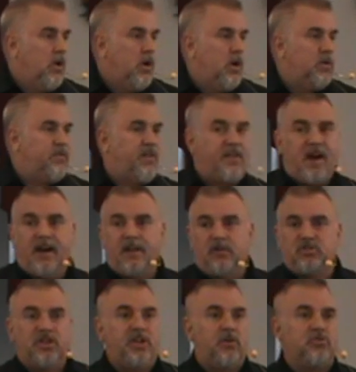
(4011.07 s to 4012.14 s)
Uh, tonight
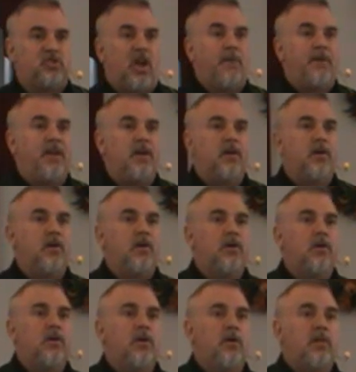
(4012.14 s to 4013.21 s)
I'll cheat on Jamie.
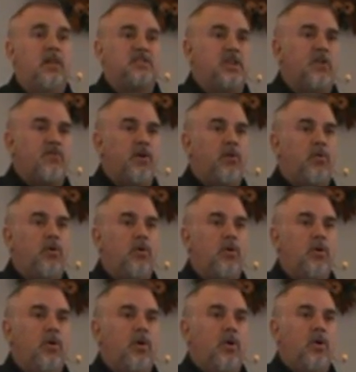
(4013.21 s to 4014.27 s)
Let's get
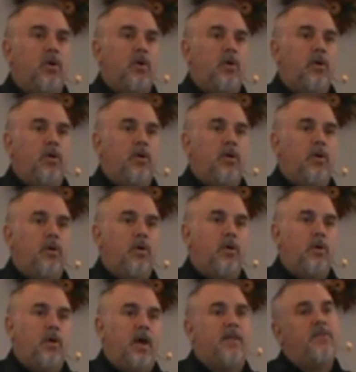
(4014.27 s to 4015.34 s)
real.
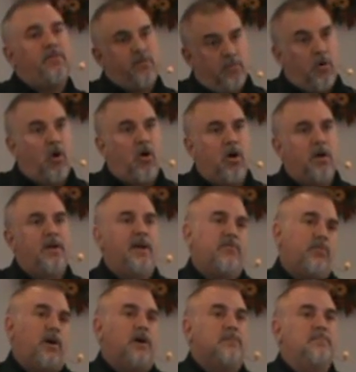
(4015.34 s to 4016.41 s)
And tomorrow,
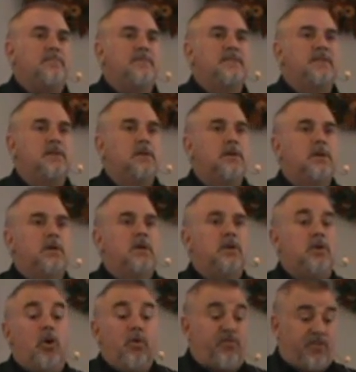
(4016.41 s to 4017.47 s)
guess what?
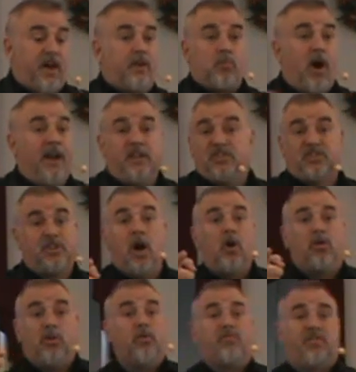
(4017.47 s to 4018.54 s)
You said white as
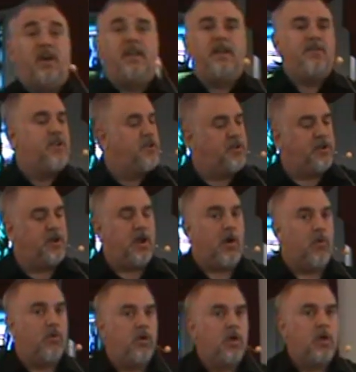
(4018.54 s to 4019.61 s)
snow. You said, no, no, no,
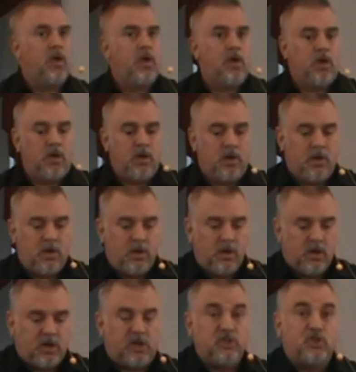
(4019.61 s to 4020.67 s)
no.
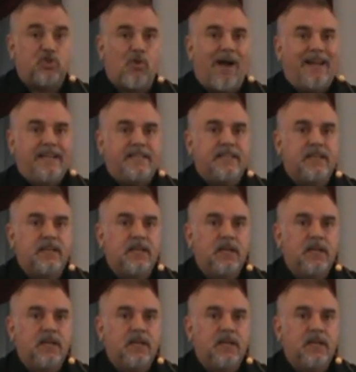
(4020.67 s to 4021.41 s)
Contrite.